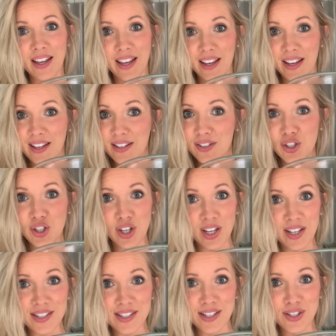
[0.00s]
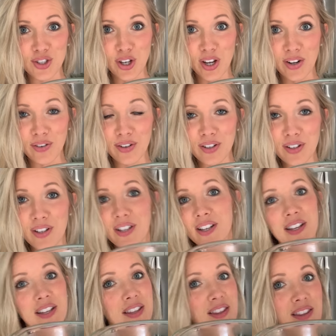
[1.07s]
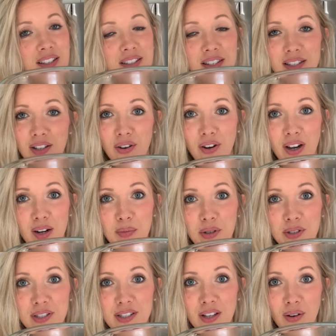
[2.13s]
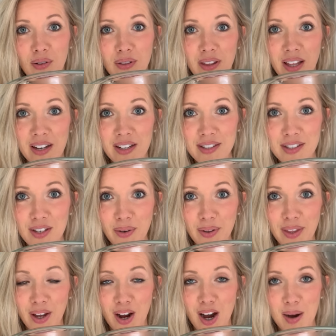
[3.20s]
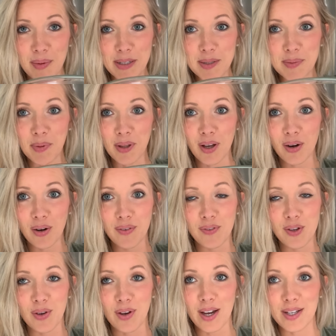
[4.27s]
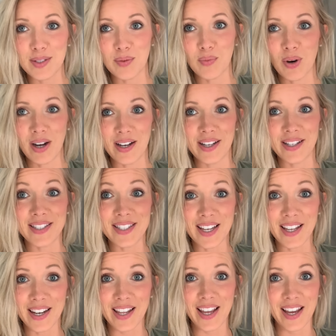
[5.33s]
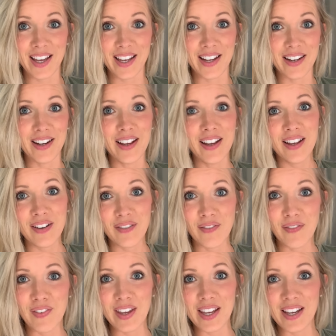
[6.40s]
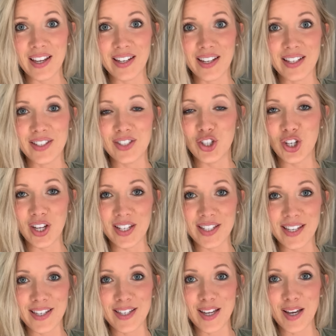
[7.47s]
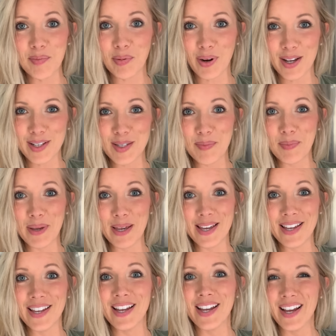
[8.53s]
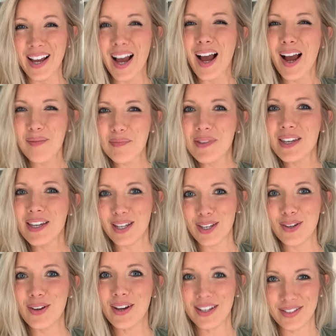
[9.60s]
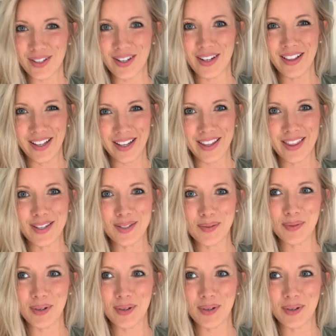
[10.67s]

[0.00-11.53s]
and cheese in general, this is incredible. So let us know in the comments below if you guys want a dedicated vegan cheesy dip recipe. I'm thinking you guys are gonna like this